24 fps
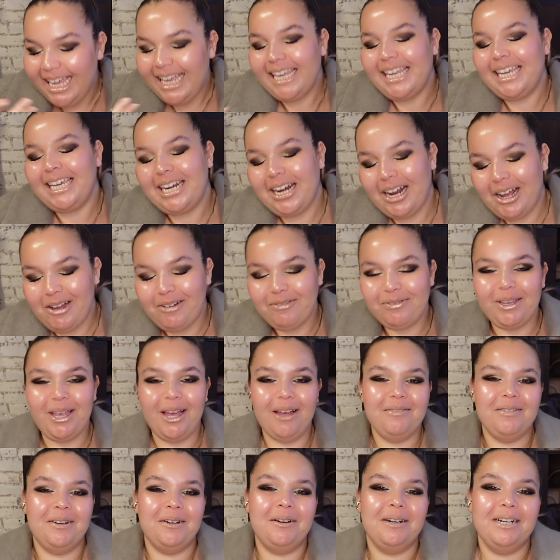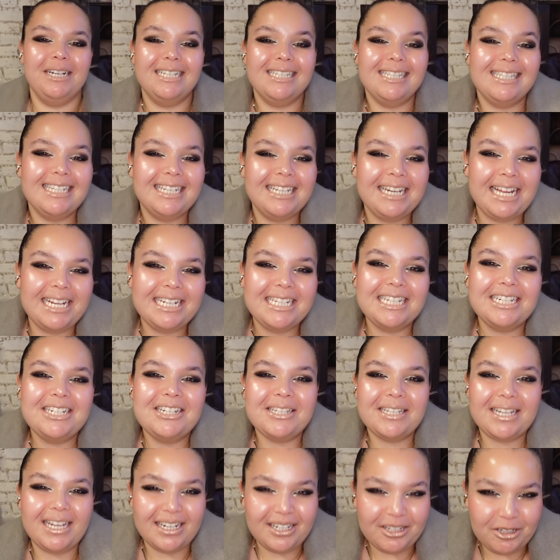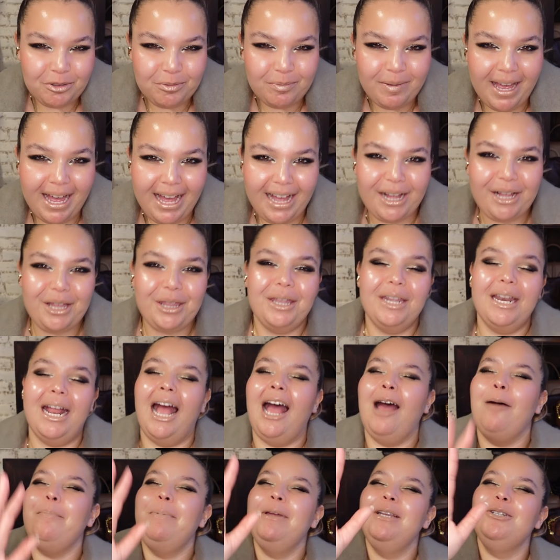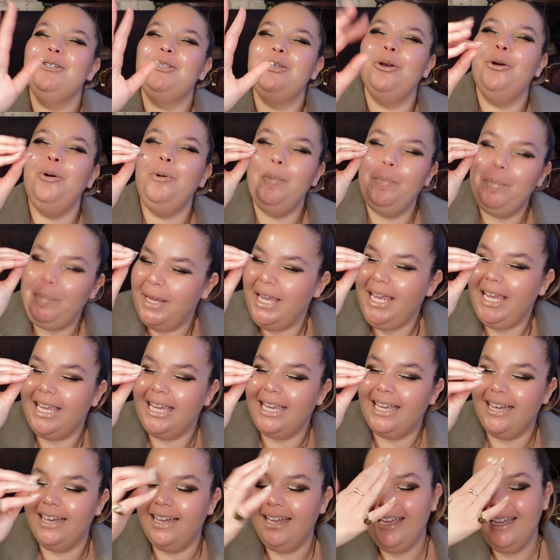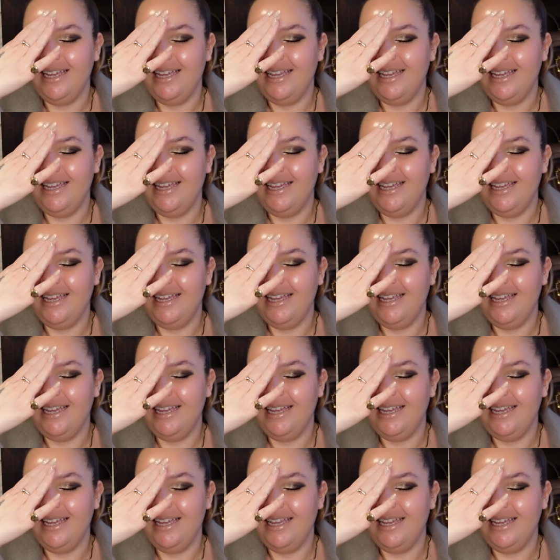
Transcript: you know, if you haven't already seen, I did just get a new bag that happened to be